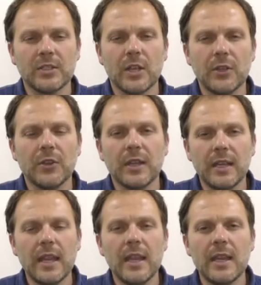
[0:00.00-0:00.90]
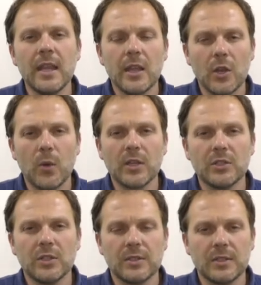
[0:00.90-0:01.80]
another key
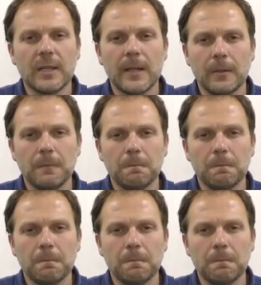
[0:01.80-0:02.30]
question style.